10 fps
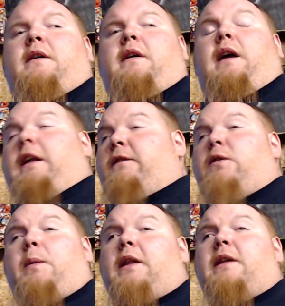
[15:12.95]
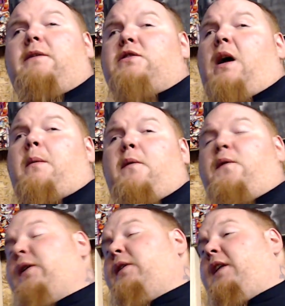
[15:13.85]
And if you want to live a
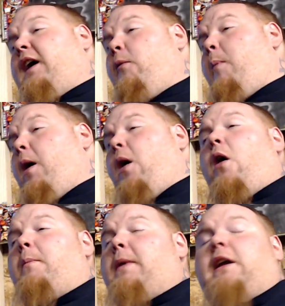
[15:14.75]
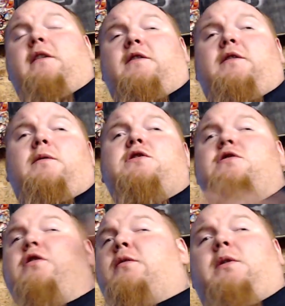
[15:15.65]
drama-filled life, by all means, do what you
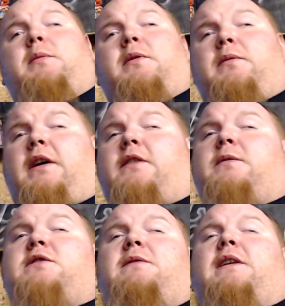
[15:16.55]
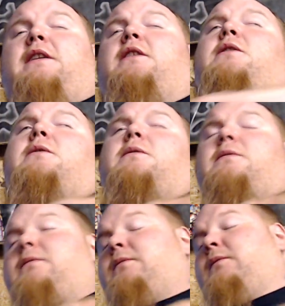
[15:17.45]
do, boo-boo. That's what you need to do.
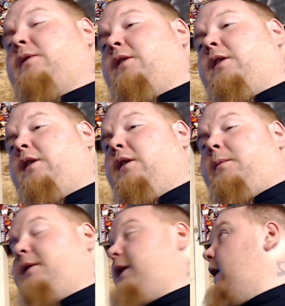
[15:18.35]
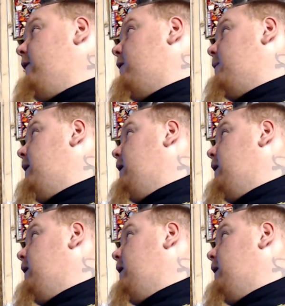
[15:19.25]
But that ain't for me.